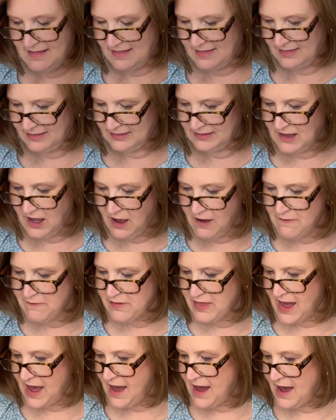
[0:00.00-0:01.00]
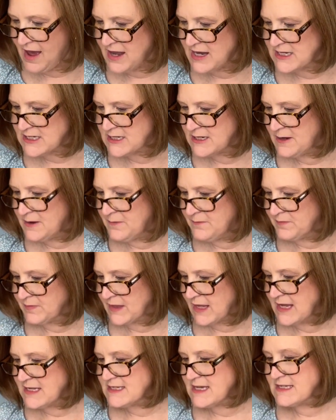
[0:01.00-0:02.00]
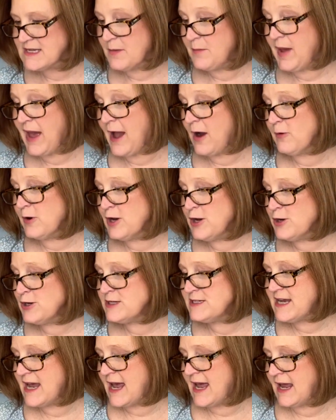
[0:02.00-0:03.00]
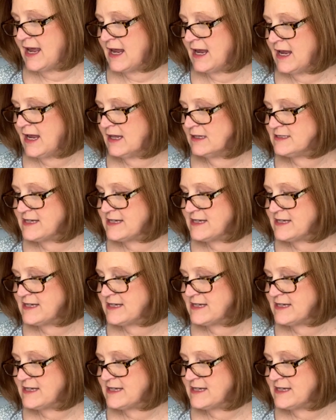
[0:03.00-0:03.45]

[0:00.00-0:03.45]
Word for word: Love that. It says, empower your day,